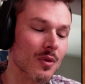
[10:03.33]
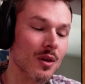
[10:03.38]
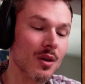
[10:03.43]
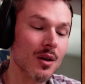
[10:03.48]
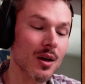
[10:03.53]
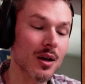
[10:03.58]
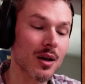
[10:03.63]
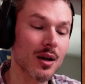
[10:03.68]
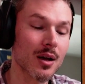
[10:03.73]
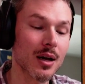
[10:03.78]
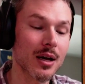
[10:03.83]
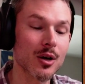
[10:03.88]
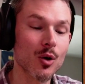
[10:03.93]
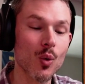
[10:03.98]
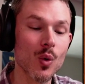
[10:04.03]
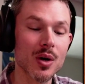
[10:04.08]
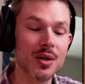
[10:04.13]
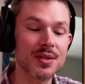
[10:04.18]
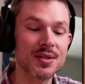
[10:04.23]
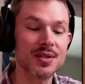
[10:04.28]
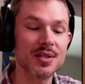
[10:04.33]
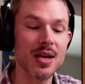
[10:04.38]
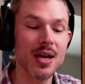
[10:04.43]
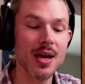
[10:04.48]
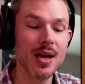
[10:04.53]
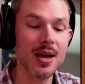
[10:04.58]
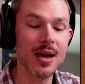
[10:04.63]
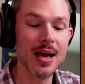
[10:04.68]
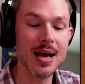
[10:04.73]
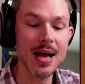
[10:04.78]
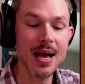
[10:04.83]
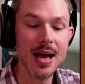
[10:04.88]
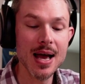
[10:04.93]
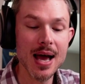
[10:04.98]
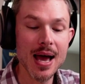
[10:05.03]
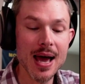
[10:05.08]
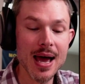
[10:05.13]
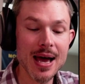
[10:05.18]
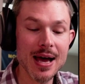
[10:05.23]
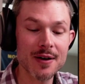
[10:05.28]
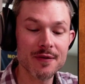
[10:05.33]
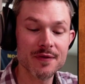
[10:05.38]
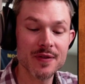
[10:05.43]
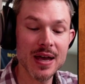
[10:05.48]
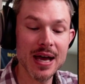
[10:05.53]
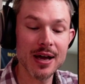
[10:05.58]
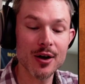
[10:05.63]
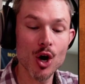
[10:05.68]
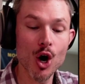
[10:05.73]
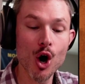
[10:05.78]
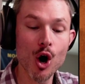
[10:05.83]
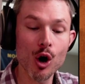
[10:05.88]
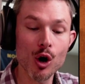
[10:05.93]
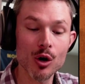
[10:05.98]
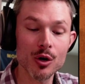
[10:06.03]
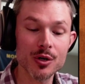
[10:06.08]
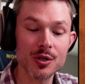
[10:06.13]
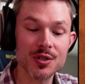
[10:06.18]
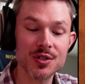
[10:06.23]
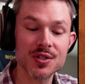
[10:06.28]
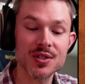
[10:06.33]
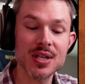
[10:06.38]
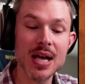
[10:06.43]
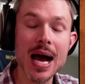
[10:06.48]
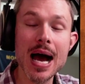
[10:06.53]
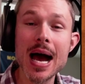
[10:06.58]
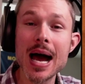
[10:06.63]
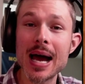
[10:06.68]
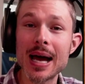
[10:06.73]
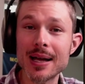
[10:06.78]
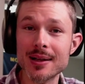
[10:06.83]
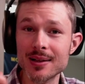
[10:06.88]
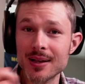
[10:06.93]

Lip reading: I don't want to say have that harder side,